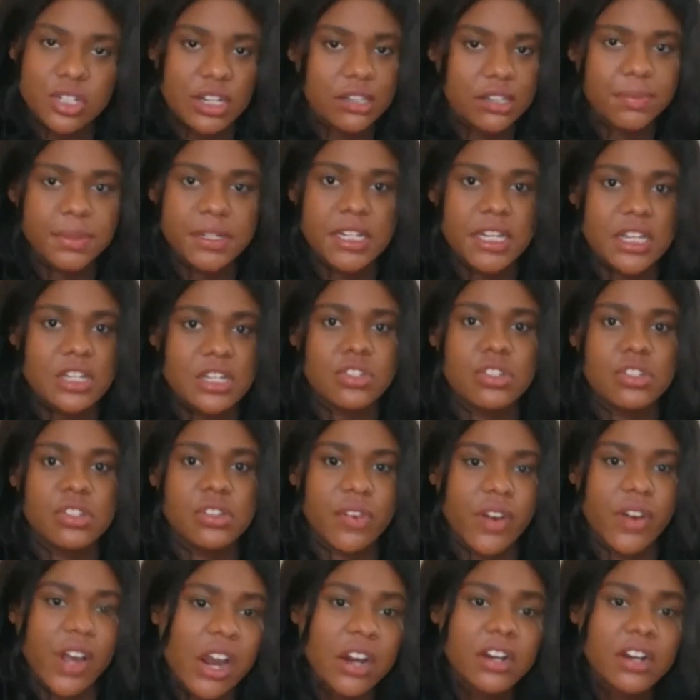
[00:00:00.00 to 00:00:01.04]
expectations of
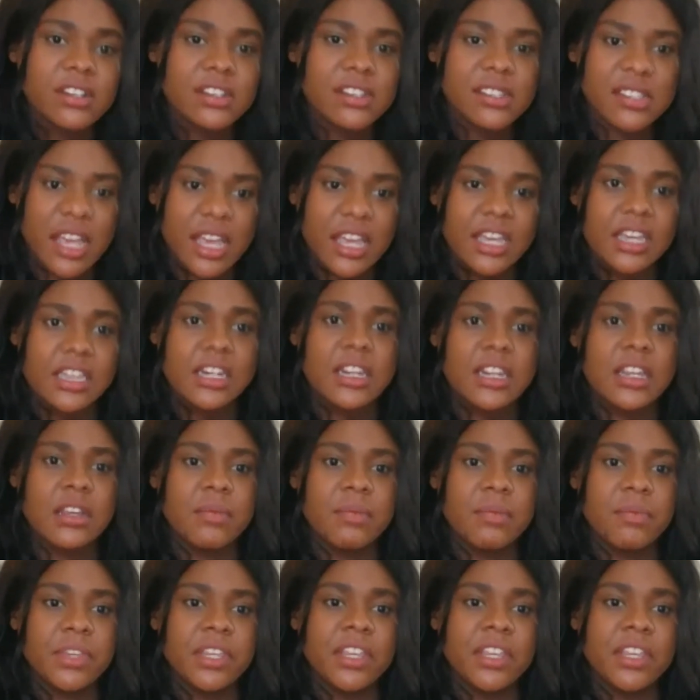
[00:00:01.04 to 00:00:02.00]
our society.